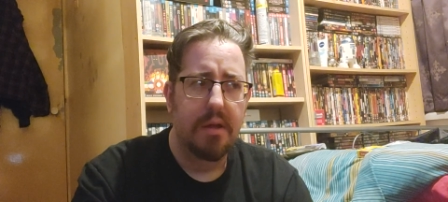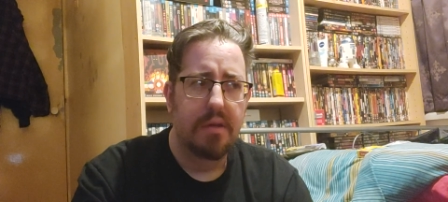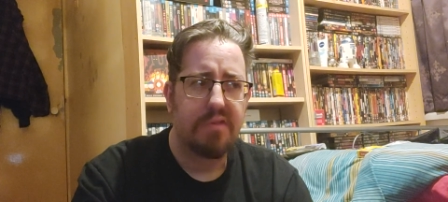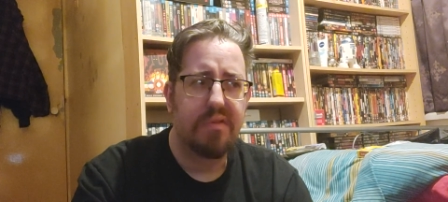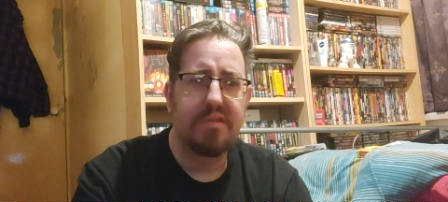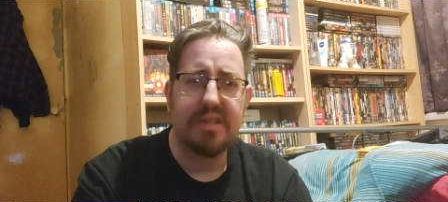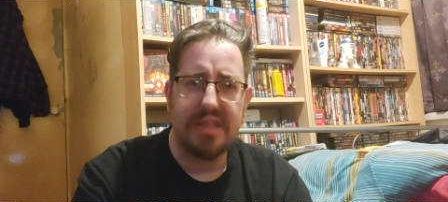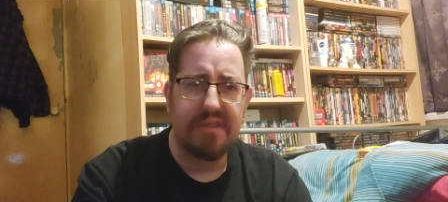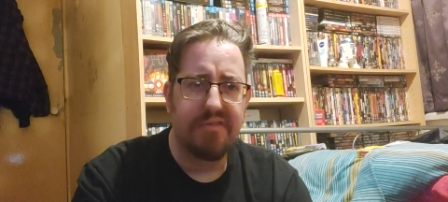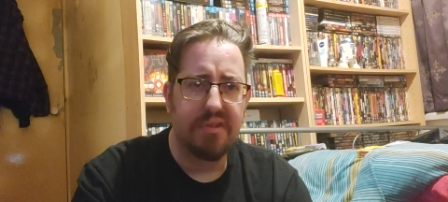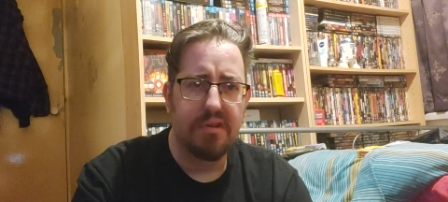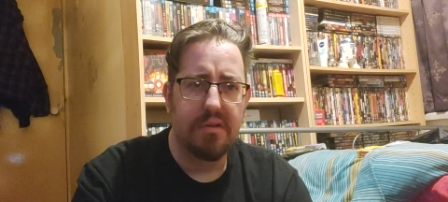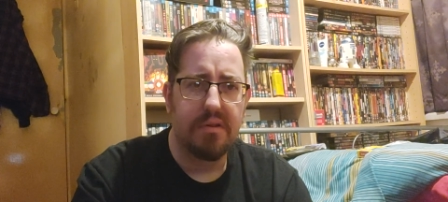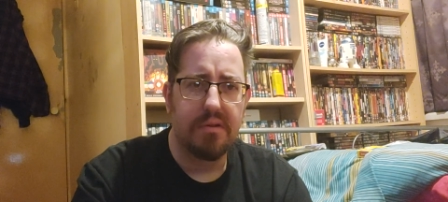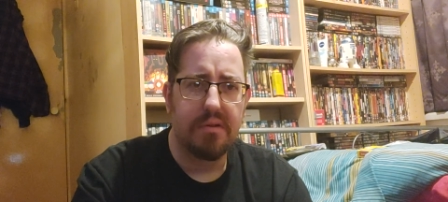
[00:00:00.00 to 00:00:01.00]
it's very
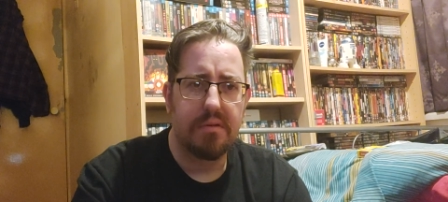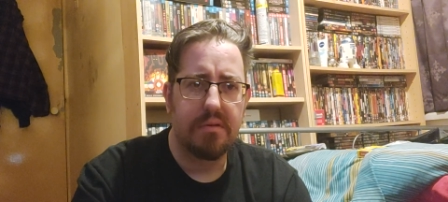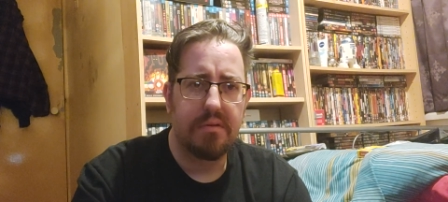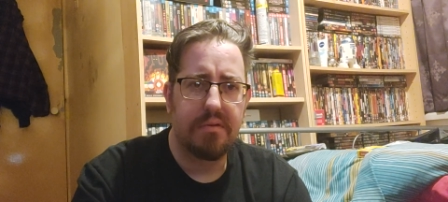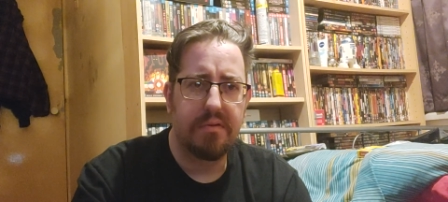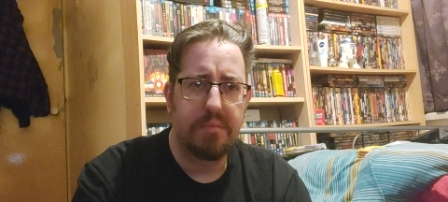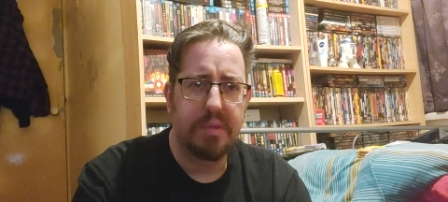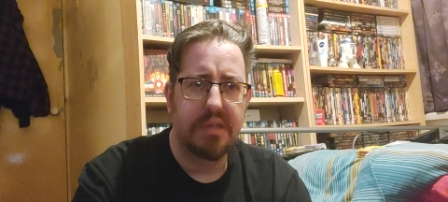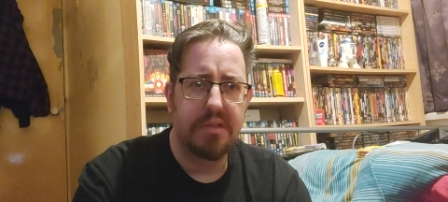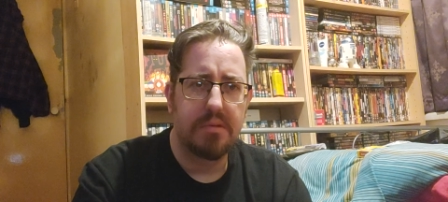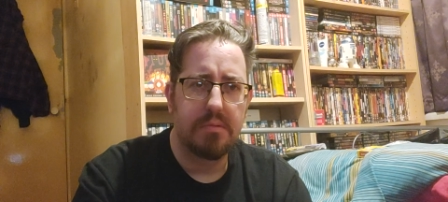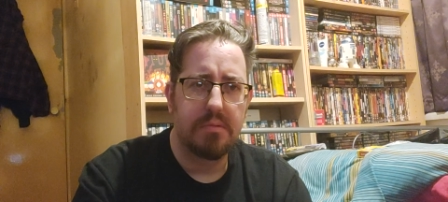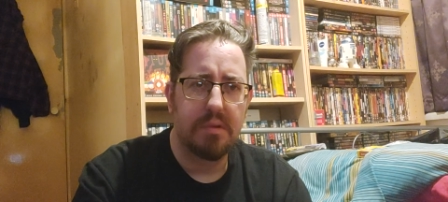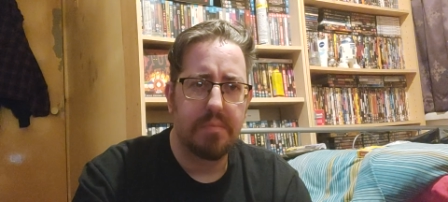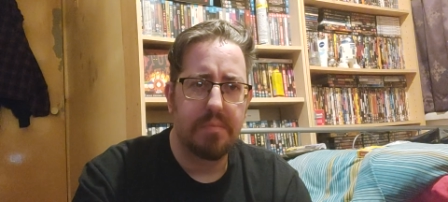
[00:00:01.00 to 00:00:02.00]
difficult for me
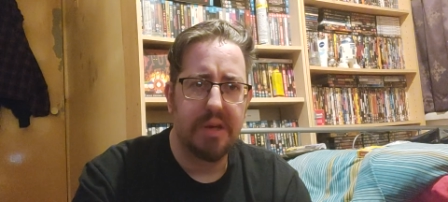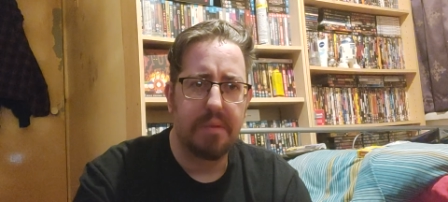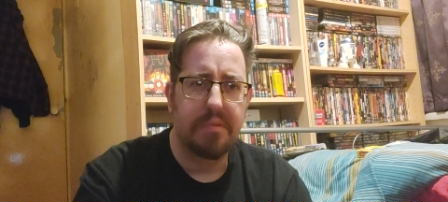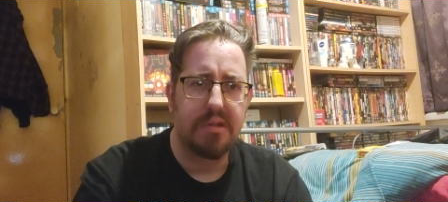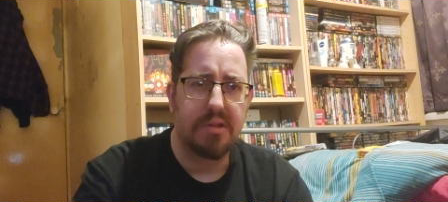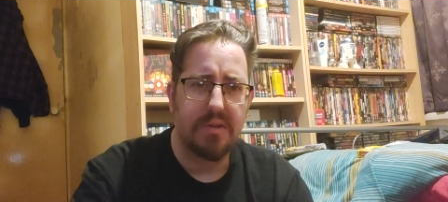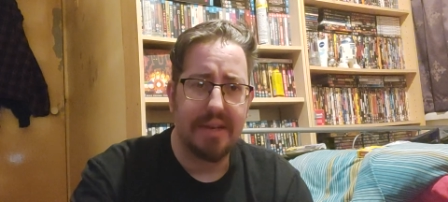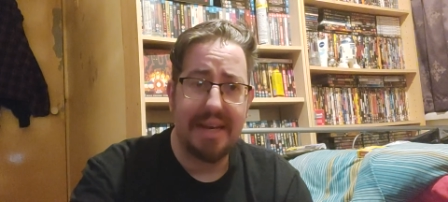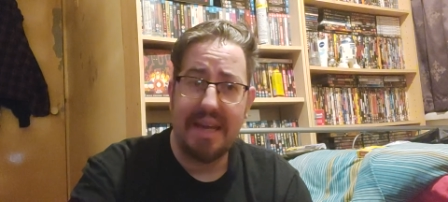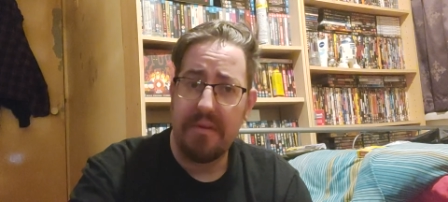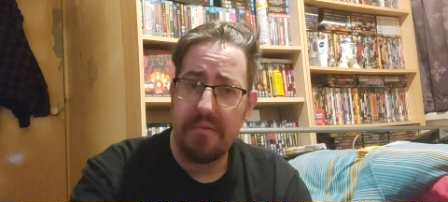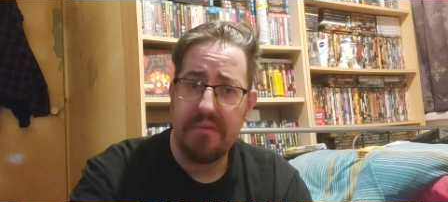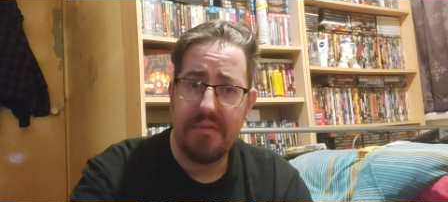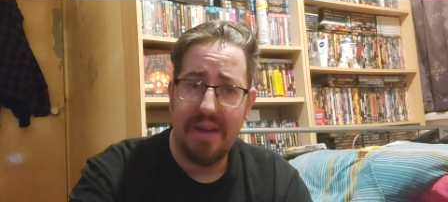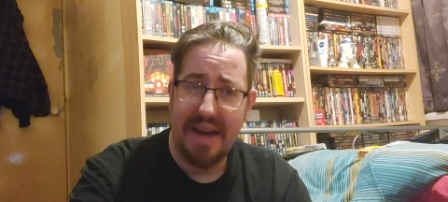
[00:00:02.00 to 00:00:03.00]
to be able to
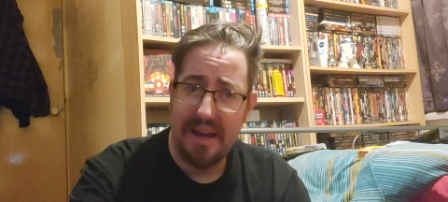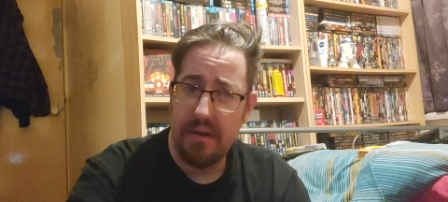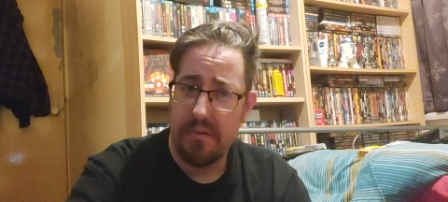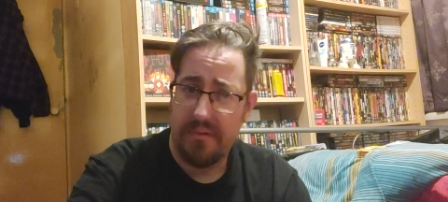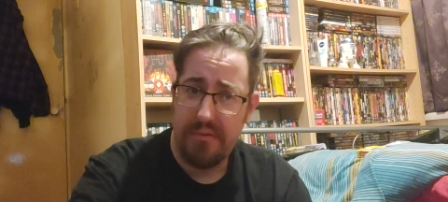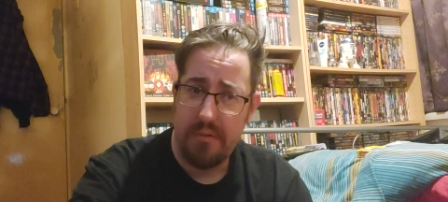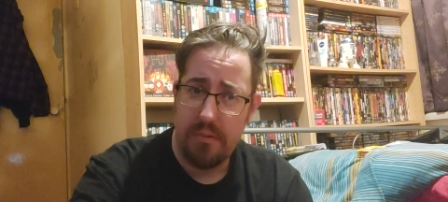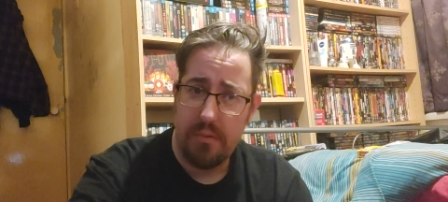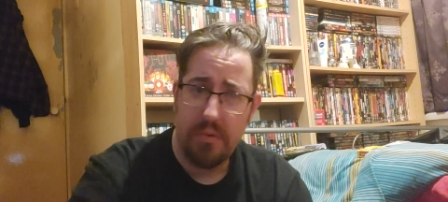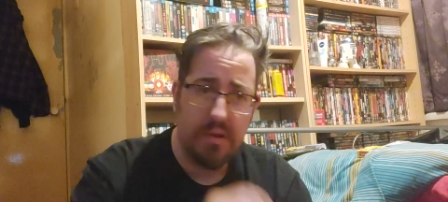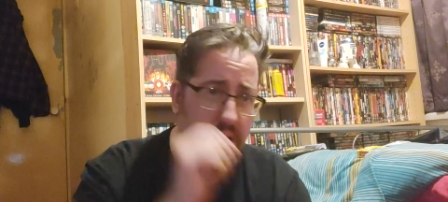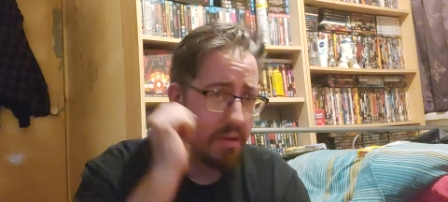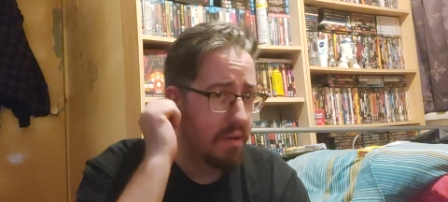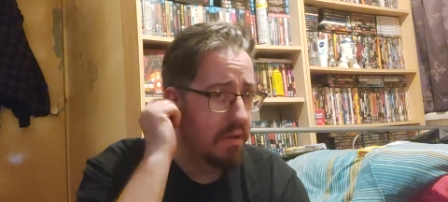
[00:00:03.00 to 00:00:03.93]
live and afford